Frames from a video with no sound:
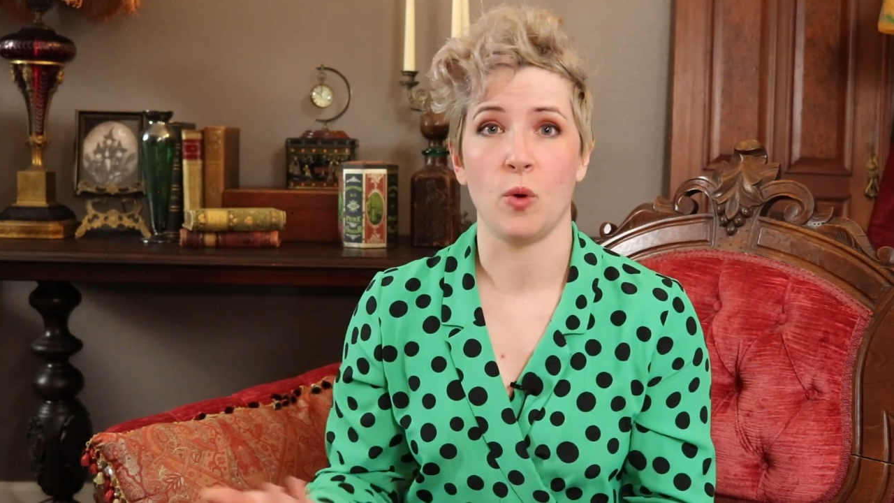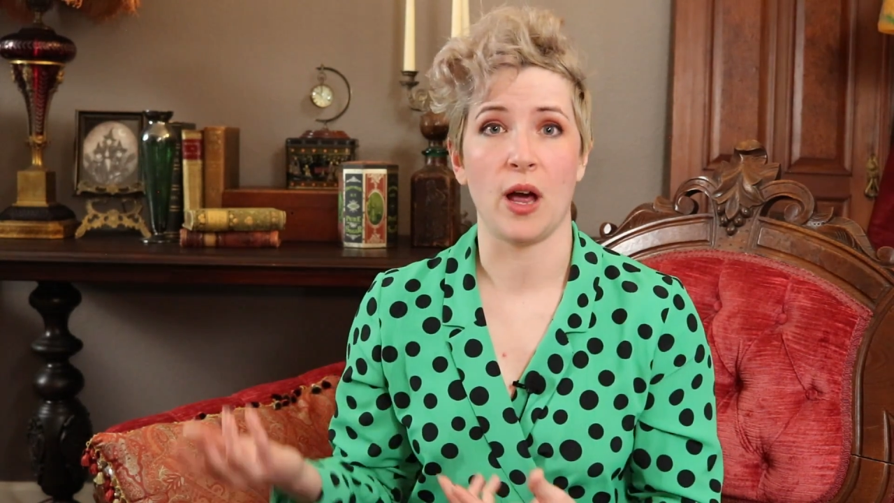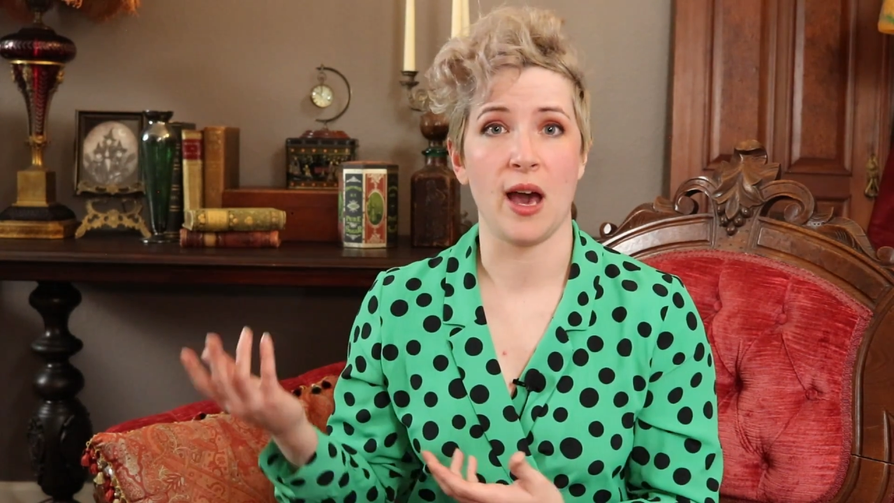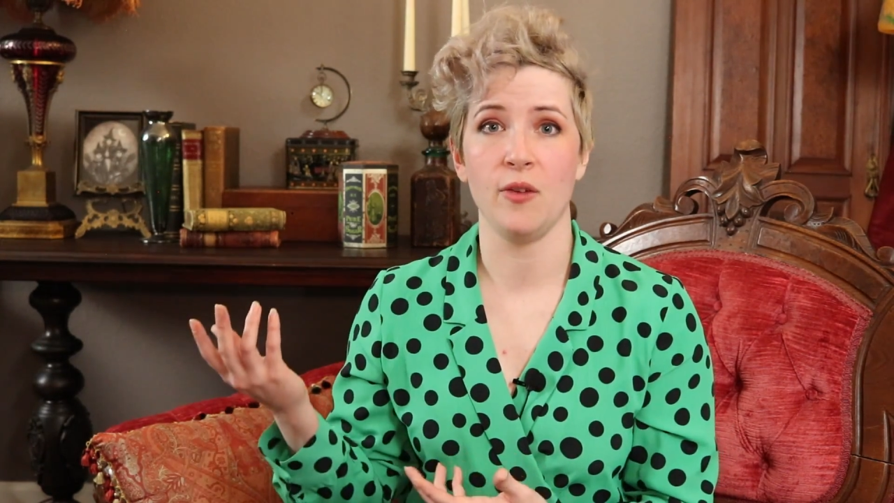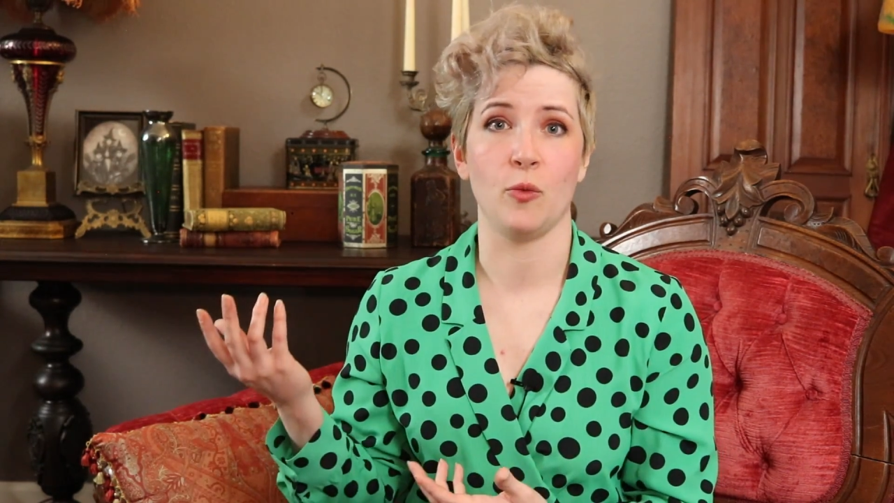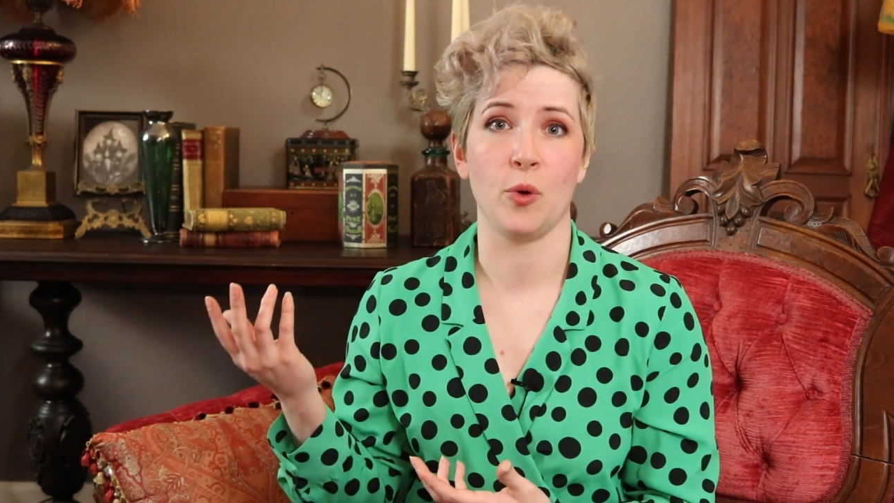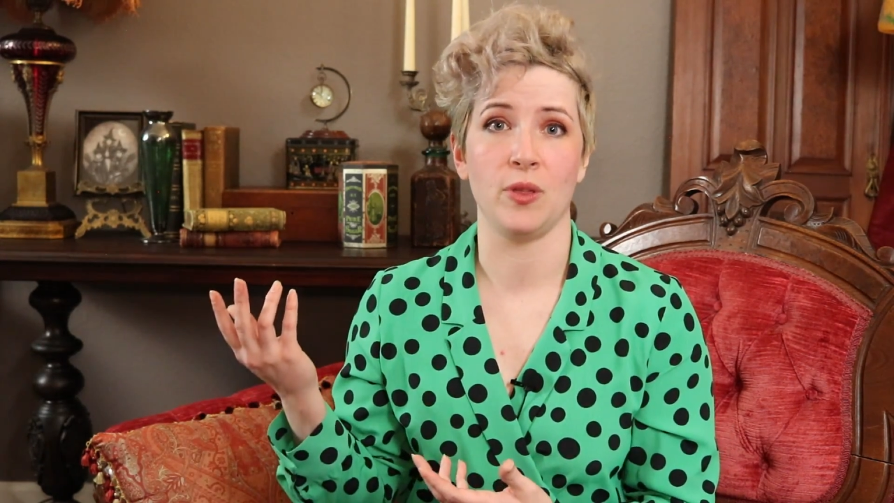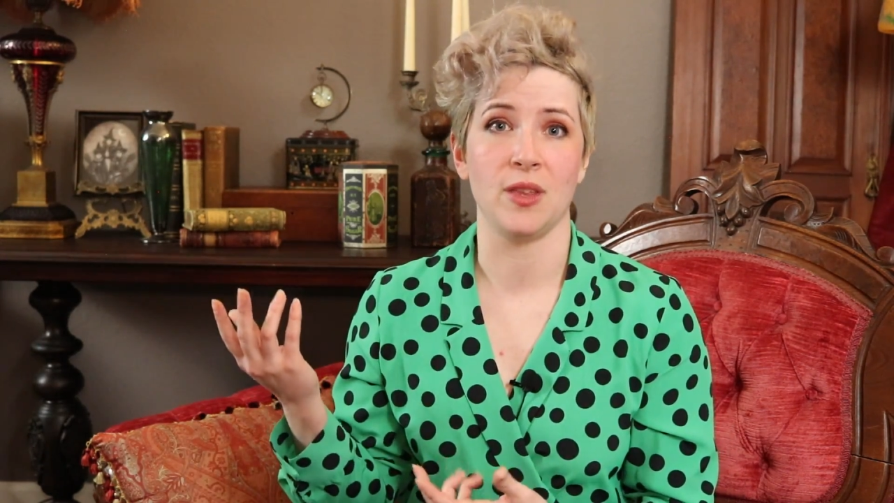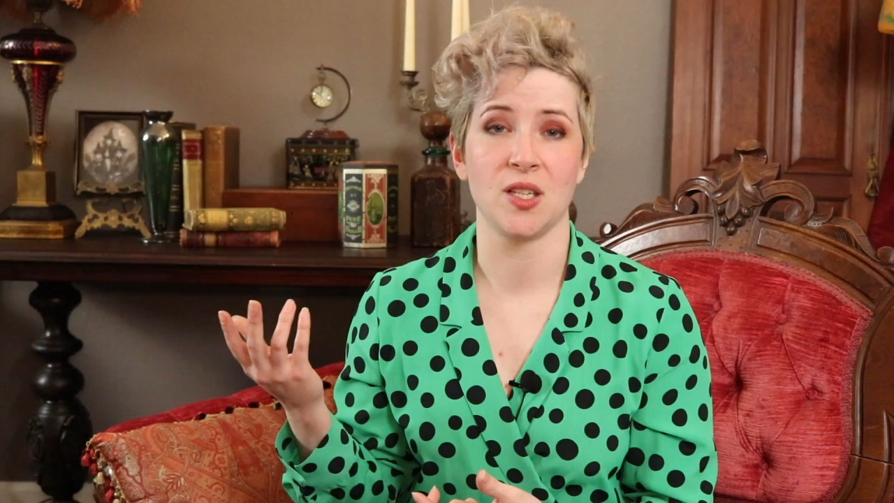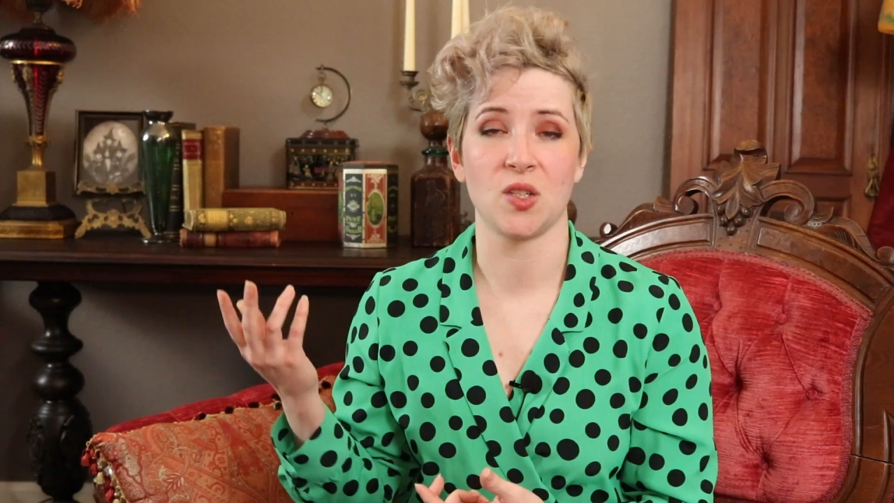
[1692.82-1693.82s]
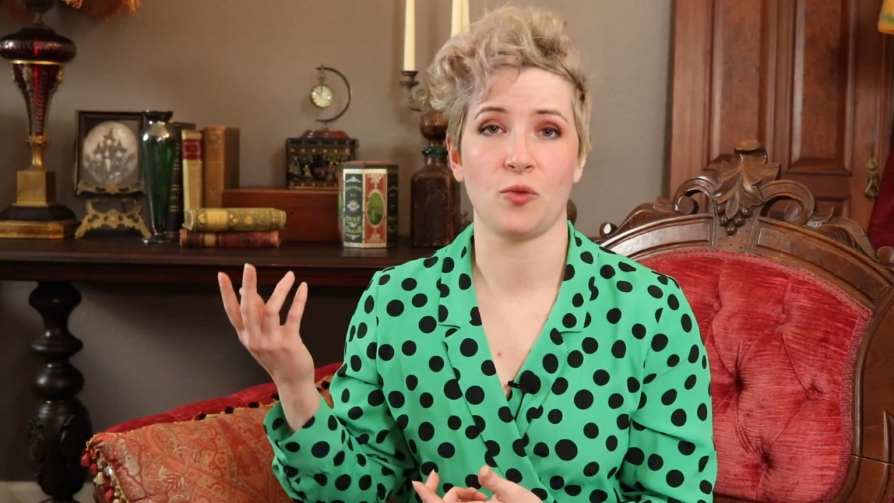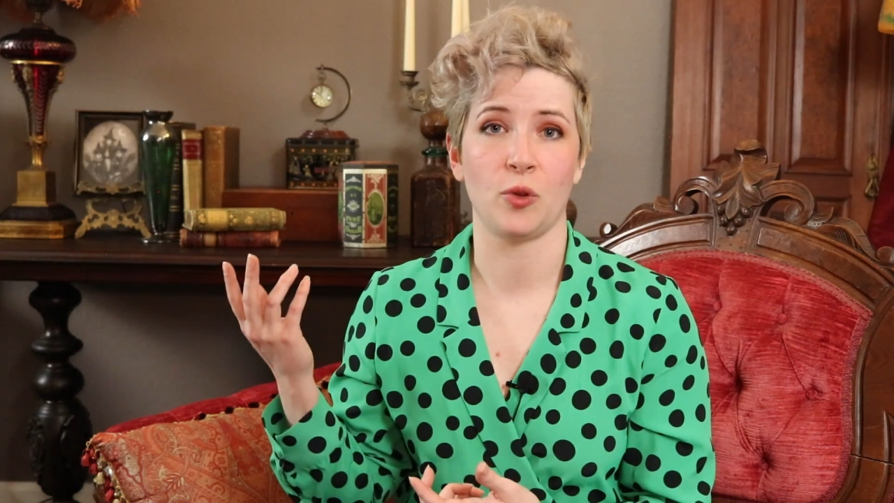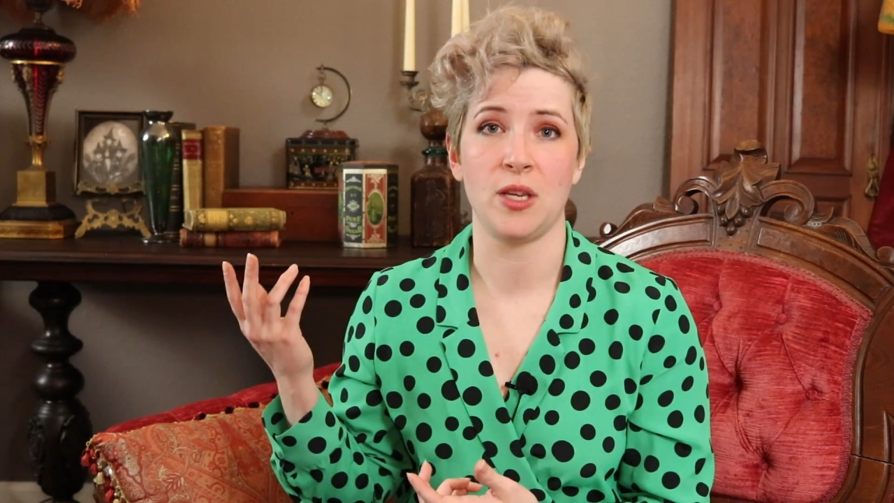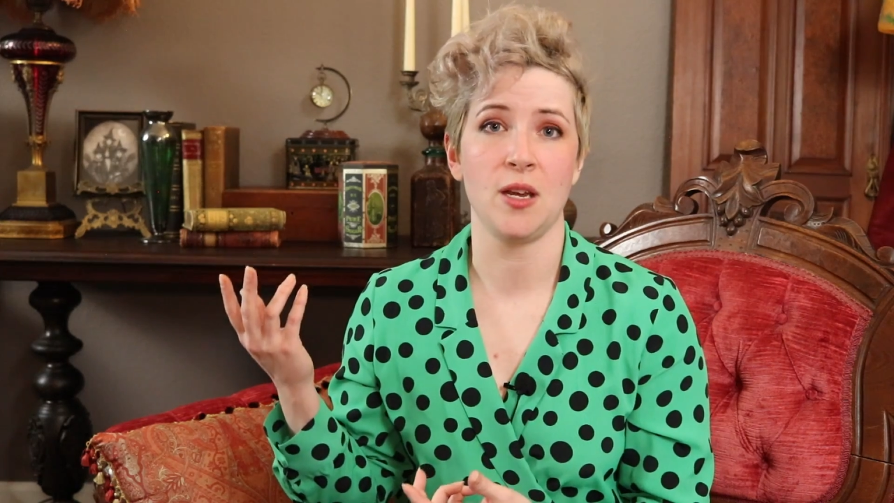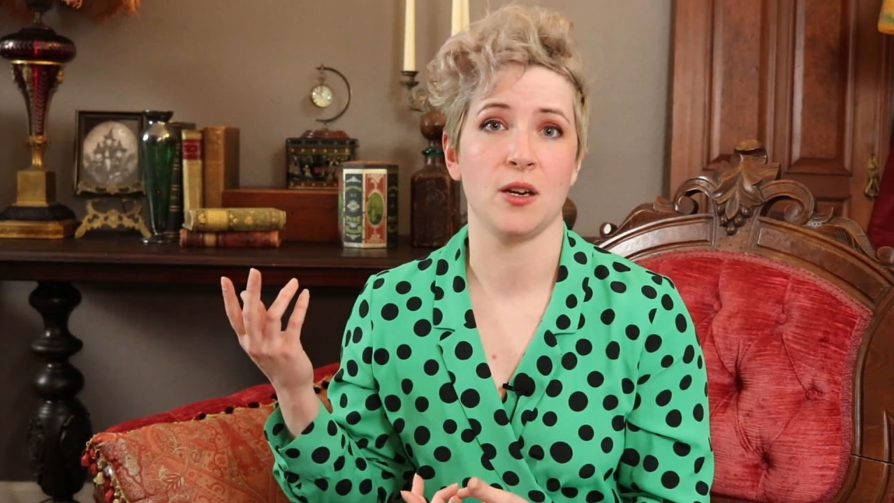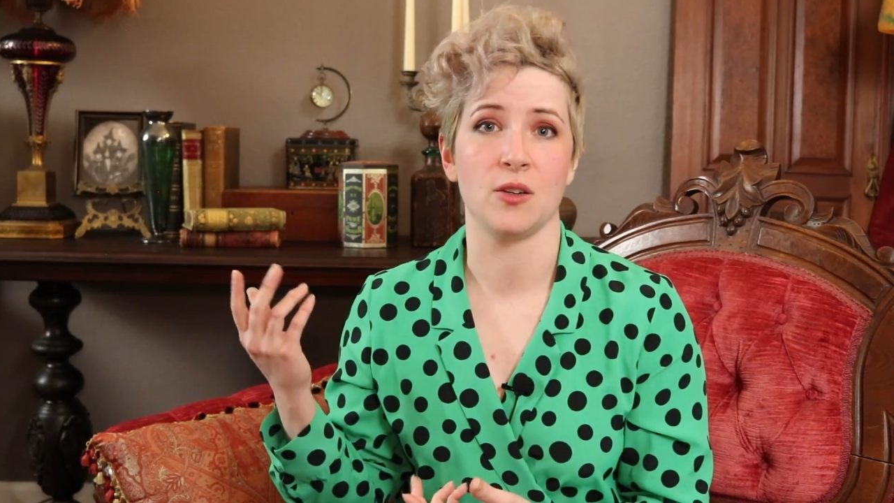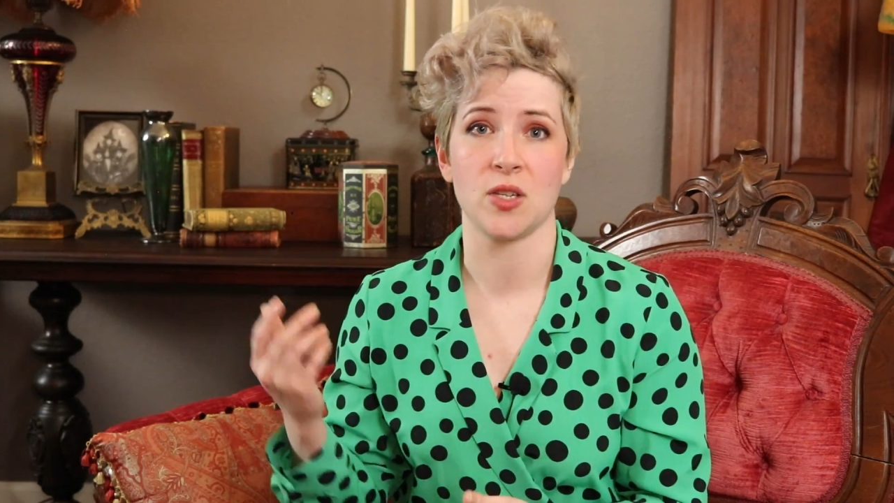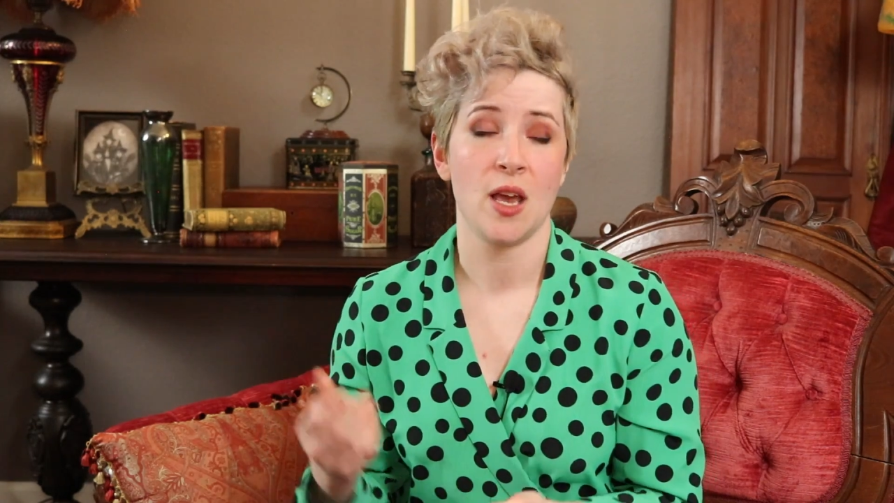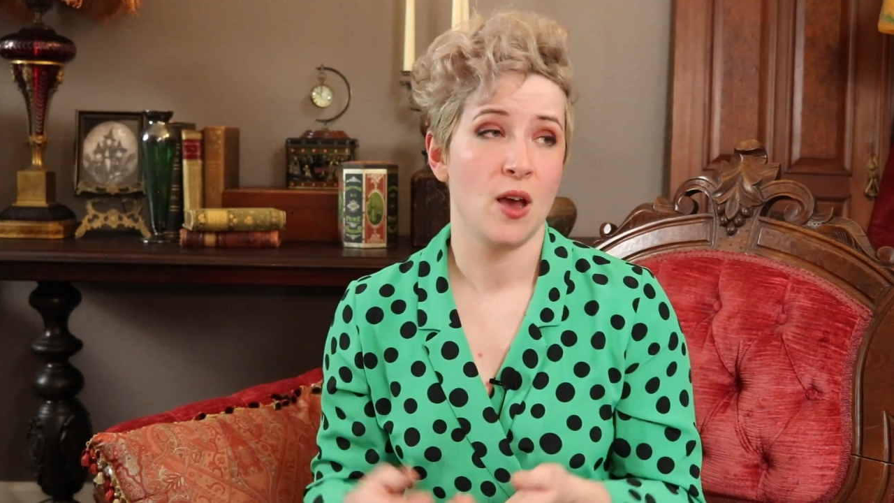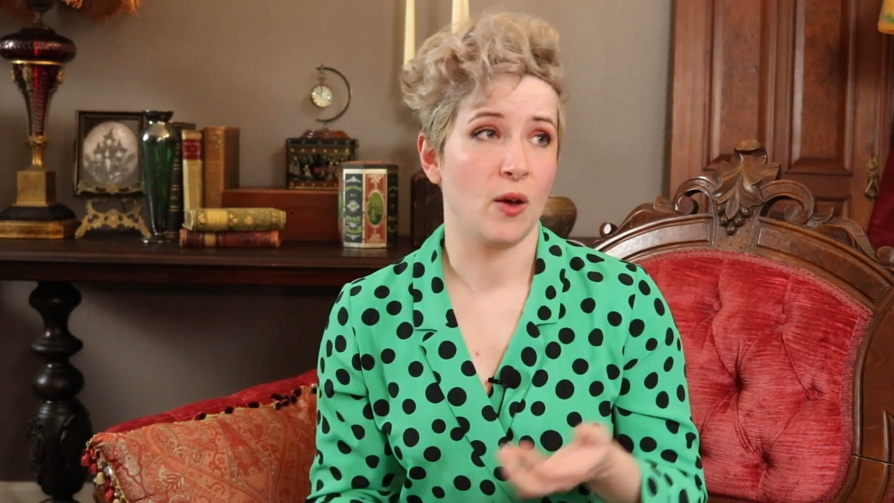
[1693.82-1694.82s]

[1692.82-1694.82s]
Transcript: Well, I've worn this for years.